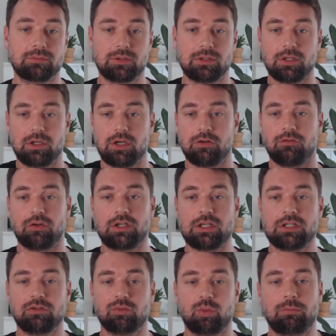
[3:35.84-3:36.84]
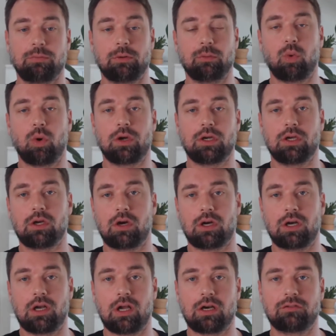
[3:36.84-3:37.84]
For this, we've been working on a
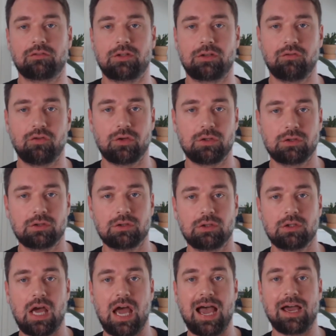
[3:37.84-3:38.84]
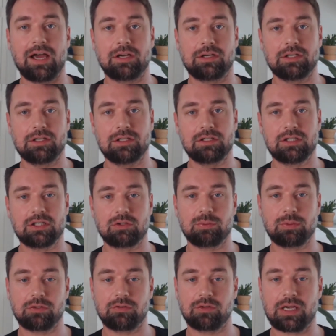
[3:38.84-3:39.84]
lot of different ideas and
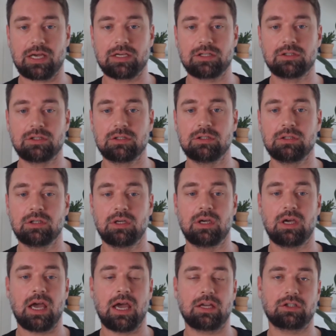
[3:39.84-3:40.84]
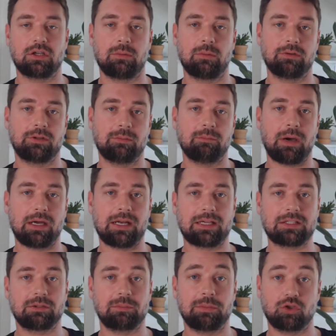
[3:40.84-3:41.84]
specification, and some of them might
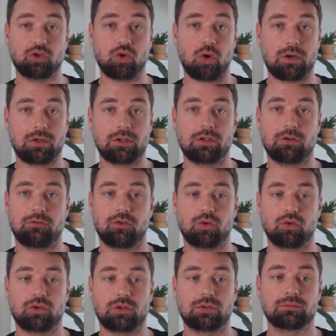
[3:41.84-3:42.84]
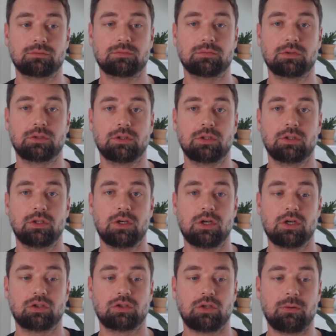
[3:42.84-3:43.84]
actually be joined in the future.
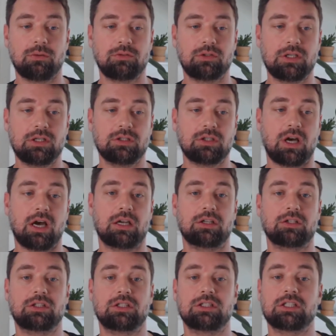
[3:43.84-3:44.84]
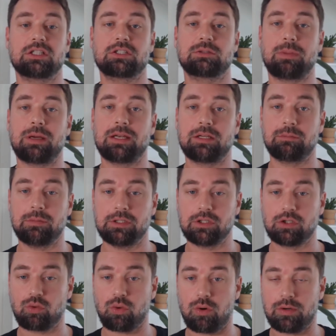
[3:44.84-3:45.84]
Some of these are the CSS spanning media
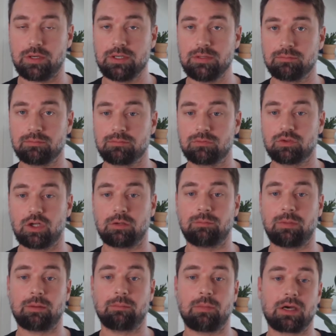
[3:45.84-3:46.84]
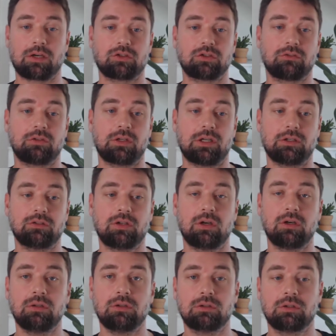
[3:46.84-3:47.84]
query done by Microsoft and
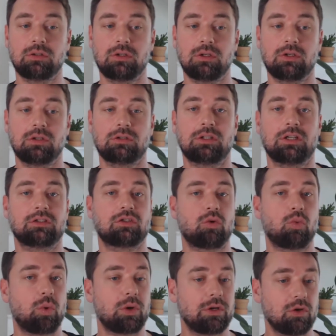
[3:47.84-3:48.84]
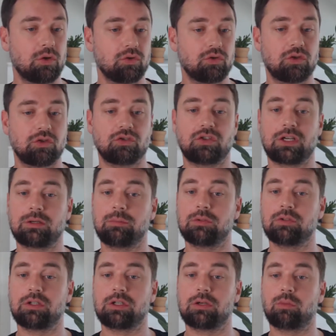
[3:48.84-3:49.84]
Intel. There's the Windows Segments
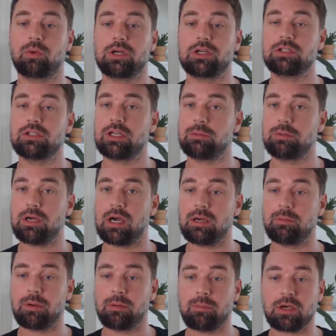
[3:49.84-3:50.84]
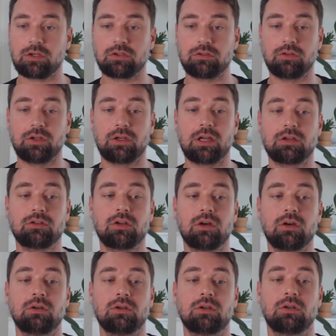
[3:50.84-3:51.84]
Enumeration API by Microsoft and
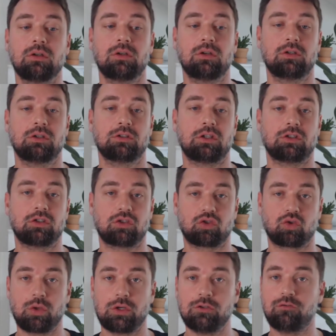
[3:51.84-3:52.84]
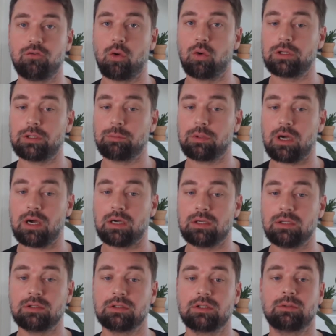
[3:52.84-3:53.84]
Intel. There's the Screen Fold API
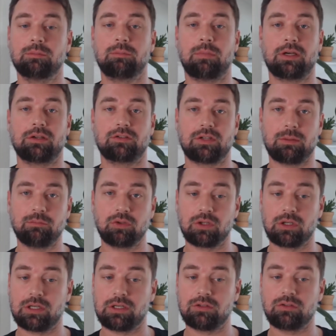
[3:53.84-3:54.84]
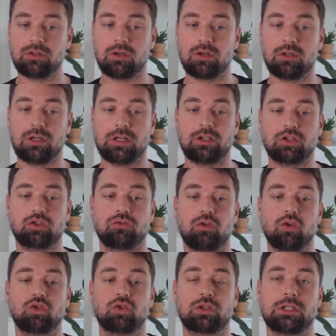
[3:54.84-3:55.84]
by Samsung and Intel, and there's
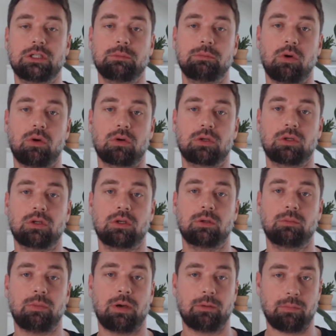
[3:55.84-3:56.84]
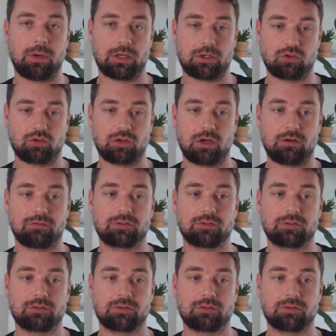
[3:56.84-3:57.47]
Virtual Keyboard by Microsoft.